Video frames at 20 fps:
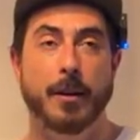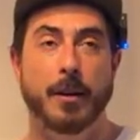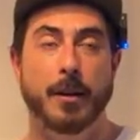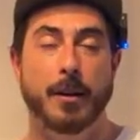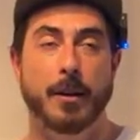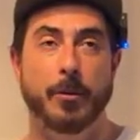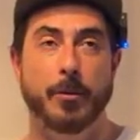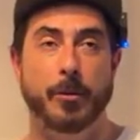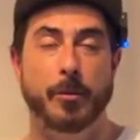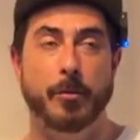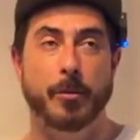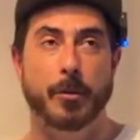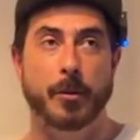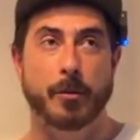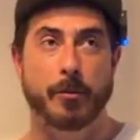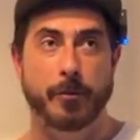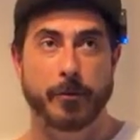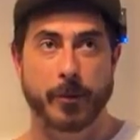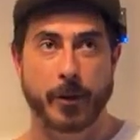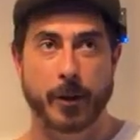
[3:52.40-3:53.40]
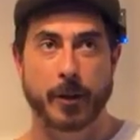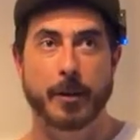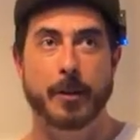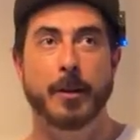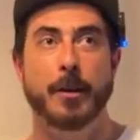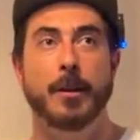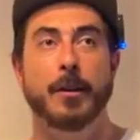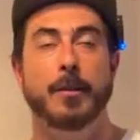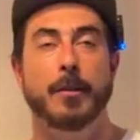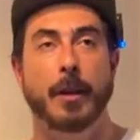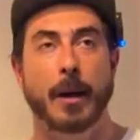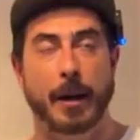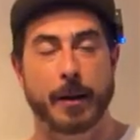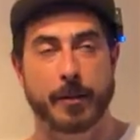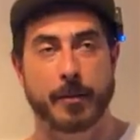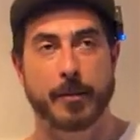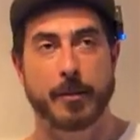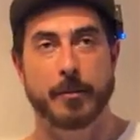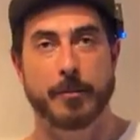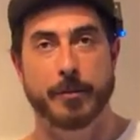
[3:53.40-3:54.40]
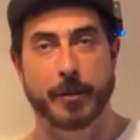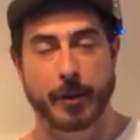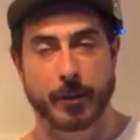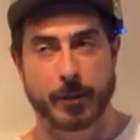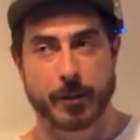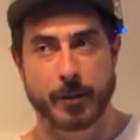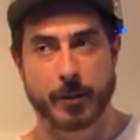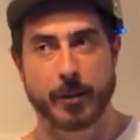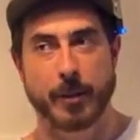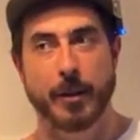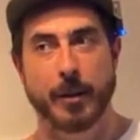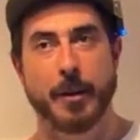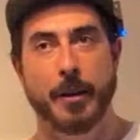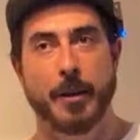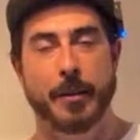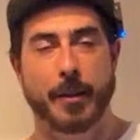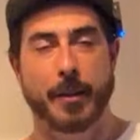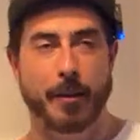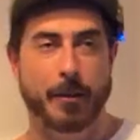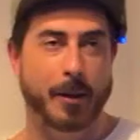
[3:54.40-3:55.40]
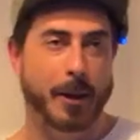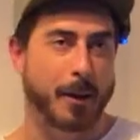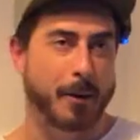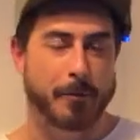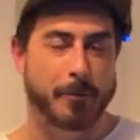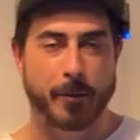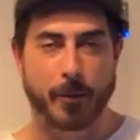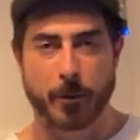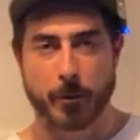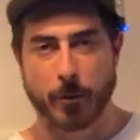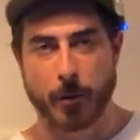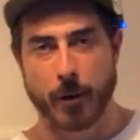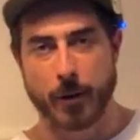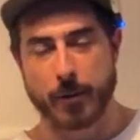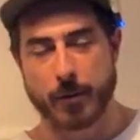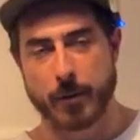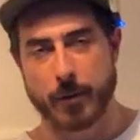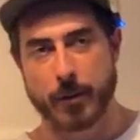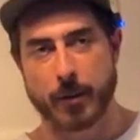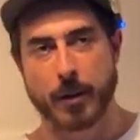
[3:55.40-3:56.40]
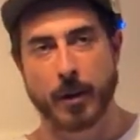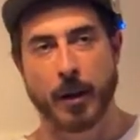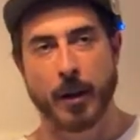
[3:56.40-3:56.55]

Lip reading: It was a really fun last event that kind of felt crazy,